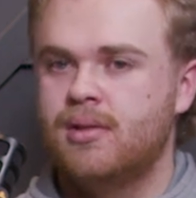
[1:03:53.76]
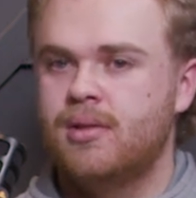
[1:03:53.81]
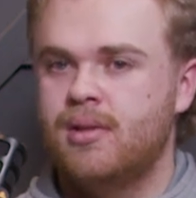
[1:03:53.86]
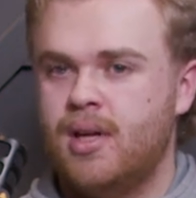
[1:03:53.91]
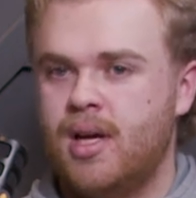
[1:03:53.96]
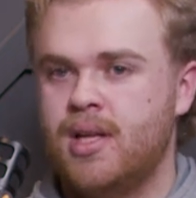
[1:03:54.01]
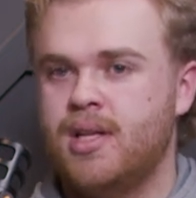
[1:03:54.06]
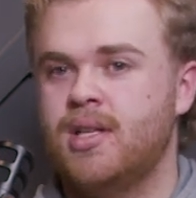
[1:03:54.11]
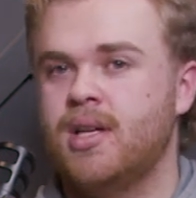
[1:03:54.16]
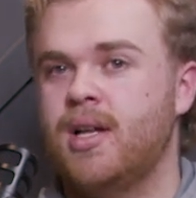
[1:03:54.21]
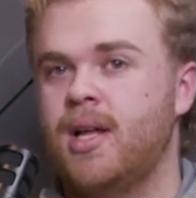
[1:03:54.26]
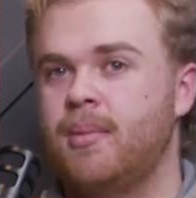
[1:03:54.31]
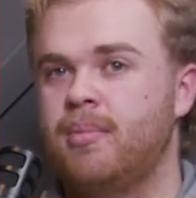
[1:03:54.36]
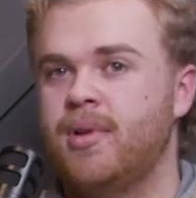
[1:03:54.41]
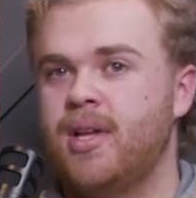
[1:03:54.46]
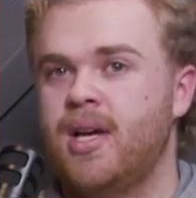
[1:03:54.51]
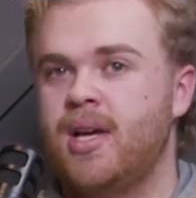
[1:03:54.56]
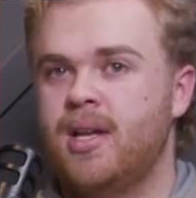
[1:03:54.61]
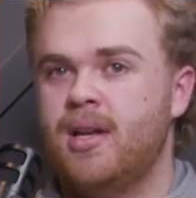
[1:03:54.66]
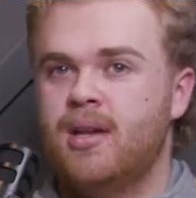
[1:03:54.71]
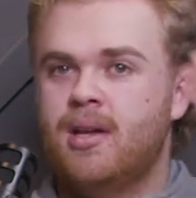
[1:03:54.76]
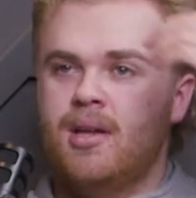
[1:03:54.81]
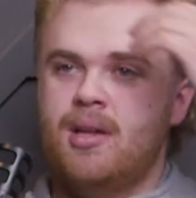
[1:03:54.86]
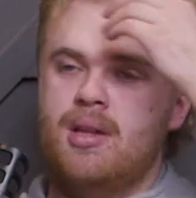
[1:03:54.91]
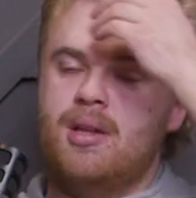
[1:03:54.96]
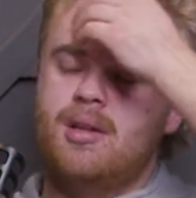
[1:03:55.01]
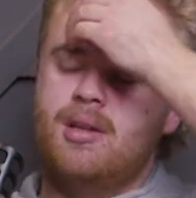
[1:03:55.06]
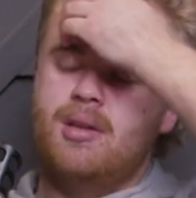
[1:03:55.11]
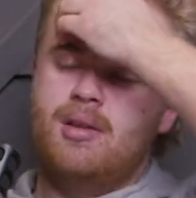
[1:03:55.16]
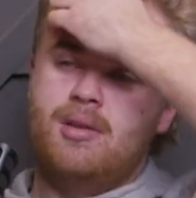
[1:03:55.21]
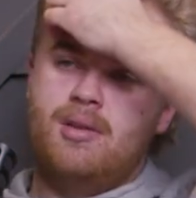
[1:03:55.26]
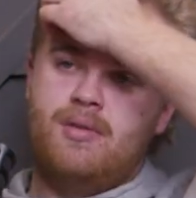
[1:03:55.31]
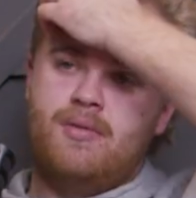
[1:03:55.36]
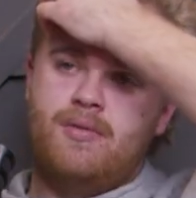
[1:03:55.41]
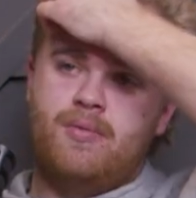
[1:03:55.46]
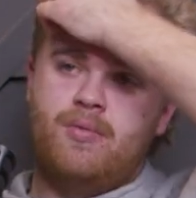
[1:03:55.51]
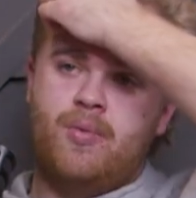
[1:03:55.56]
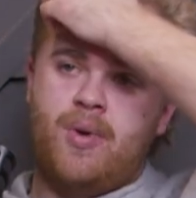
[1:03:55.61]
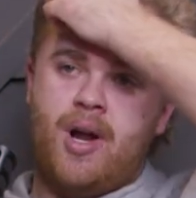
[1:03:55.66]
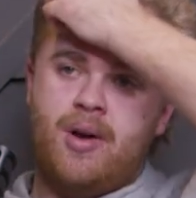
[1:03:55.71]
Until I played
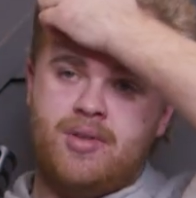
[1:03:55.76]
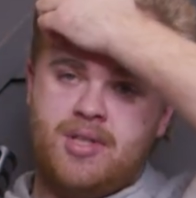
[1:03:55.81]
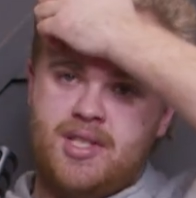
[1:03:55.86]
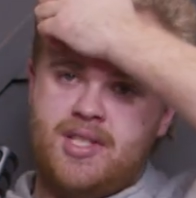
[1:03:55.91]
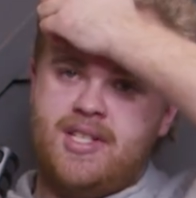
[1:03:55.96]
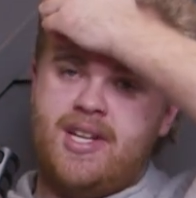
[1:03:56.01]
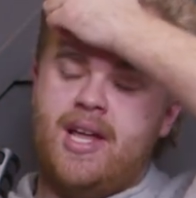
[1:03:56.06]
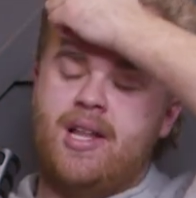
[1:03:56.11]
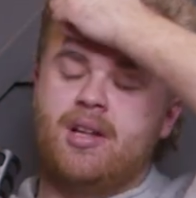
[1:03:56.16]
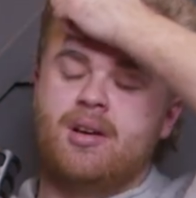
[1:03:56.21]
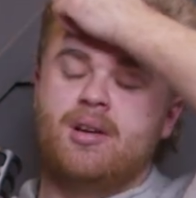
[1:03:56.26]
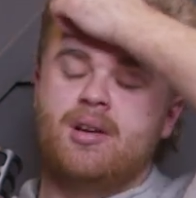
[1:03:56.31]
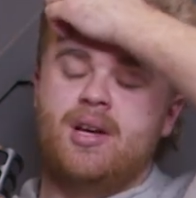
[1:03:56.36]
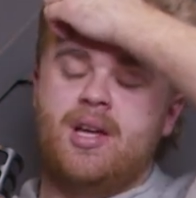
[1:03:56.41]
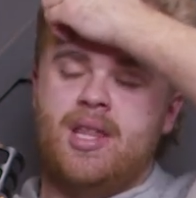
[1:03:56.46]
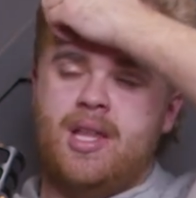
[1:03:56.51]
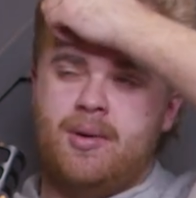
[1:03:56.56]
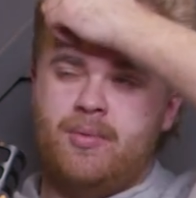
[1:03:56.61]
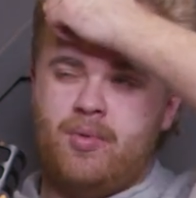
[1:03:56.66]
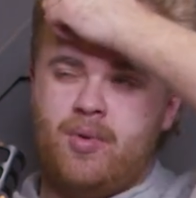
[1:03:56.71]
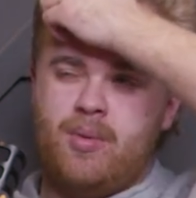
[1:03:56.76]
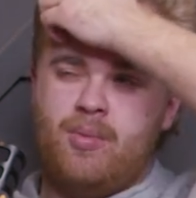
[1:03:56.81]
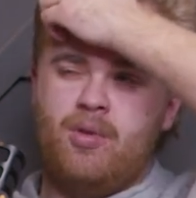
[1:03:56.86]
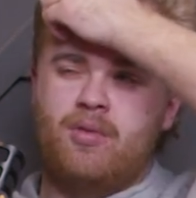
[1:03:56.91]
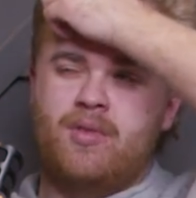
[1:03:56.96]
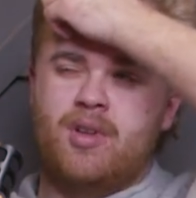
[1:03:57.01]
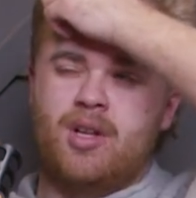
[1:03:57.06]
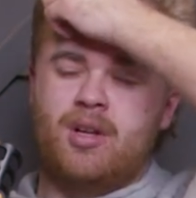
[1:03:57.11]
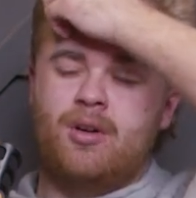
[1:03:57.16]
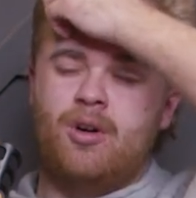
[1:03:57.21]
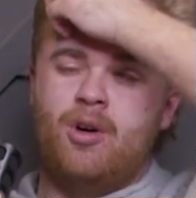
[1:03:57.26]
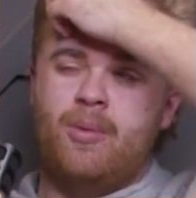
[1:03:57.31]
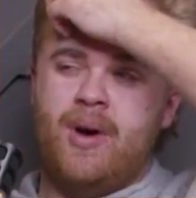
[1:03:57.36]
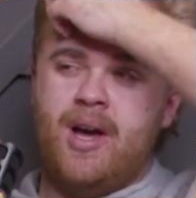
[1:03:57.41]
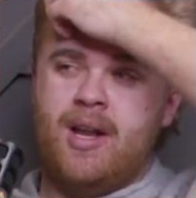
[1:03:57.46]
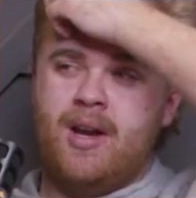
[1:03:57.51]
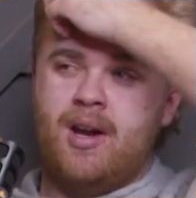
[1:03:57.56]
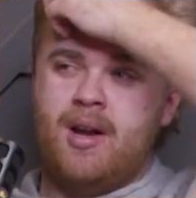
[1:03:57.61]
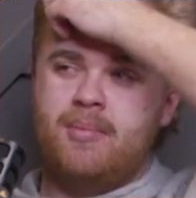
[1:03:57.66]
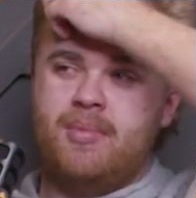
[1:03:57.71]
when I was in Stettler. And then when we moved to Lacombe, I
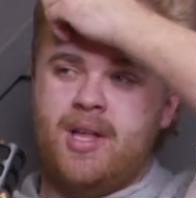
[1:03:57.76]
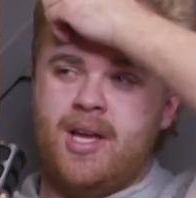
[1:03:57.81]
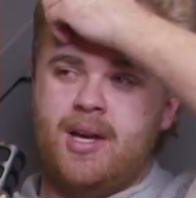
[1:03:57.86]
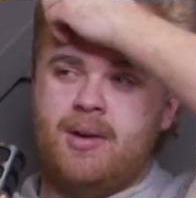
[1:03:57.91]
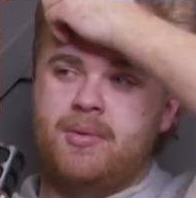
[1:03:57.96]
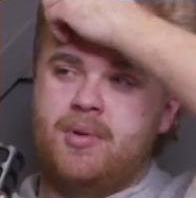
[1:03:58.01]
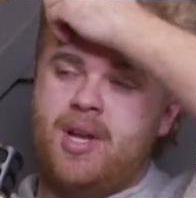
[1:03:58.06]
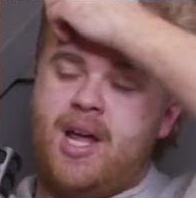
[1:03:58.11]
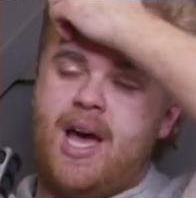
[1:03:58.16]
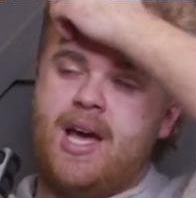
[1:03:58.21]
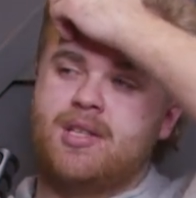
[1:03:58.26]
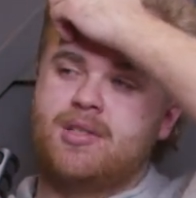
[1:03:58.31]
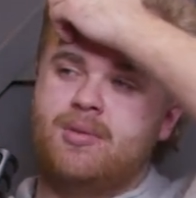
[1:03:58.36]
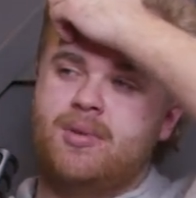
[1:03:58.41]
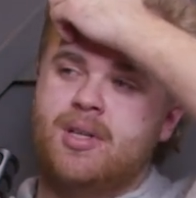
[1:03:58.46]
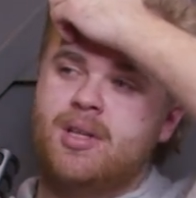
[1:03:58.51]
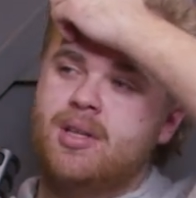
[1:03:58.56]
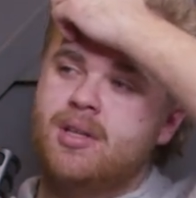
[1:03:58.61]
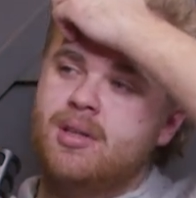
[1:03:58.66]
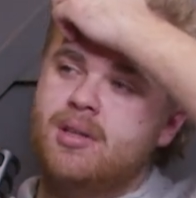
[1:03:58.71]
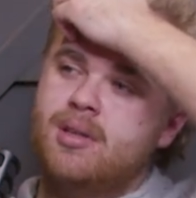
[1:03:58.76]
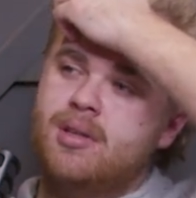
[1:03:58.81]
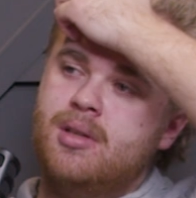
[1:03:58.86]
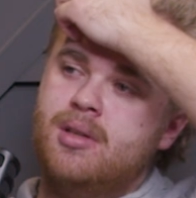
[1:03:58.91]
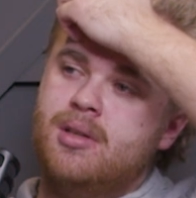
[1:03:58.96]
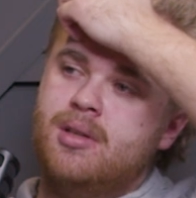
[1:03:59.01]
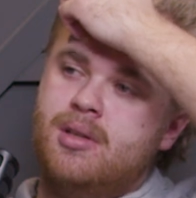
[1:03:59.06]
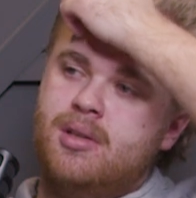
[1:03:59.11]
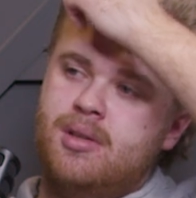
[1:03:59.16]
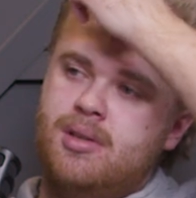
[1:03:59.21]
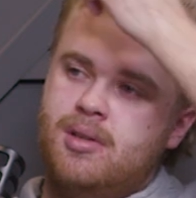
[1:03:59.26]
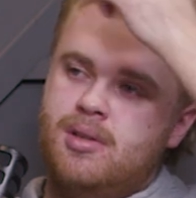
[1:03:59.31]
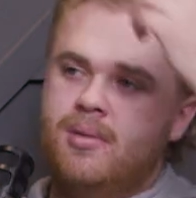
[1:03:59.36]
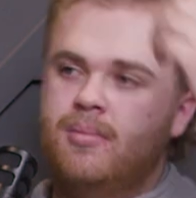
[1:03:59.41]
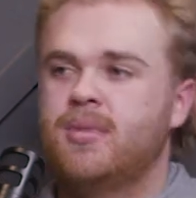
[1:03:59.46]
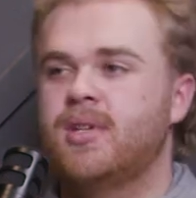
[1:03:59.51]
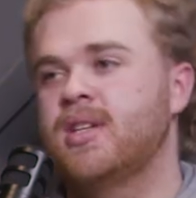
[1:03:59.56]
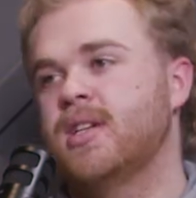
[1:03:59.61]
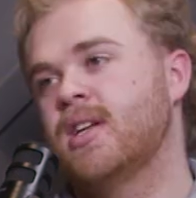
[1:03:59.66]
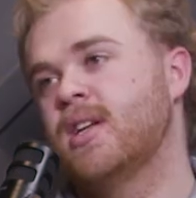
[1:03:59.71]
ended up playing in Wetaskiwin
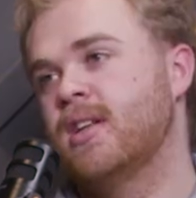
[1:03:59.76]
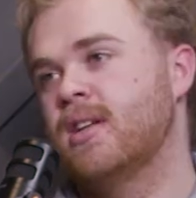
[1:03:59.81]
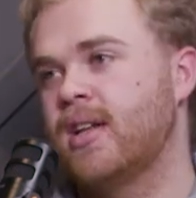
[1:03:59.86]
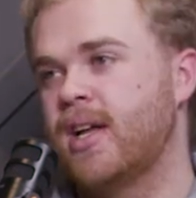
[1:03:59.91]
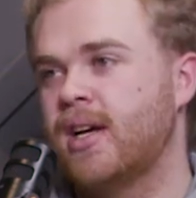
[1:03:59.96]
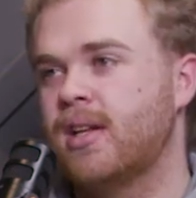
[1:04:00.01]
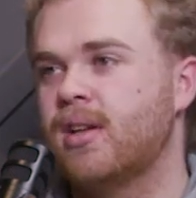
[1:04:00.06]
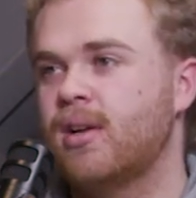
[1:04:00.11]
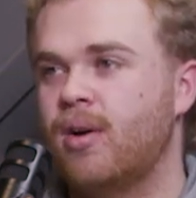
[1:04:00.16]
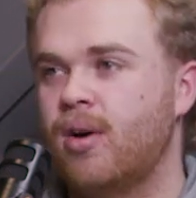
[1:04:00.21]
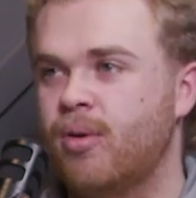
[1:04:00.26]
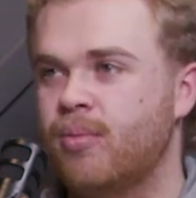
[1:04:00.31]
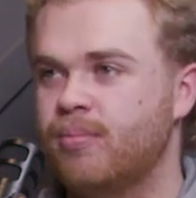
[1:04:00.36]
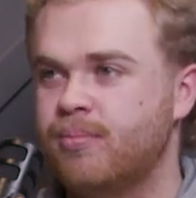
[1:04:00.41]
because I didn't like Lacombe,